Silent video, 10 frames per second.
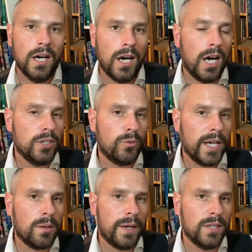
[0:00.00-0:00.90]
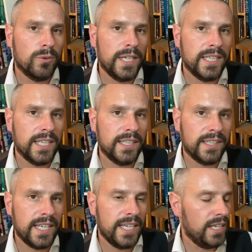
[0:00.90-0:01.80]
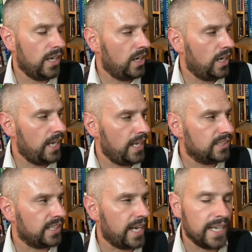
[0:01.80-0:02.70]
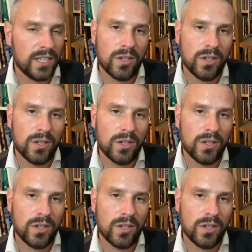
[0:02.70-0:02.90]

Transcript: I'd recommend reading the essay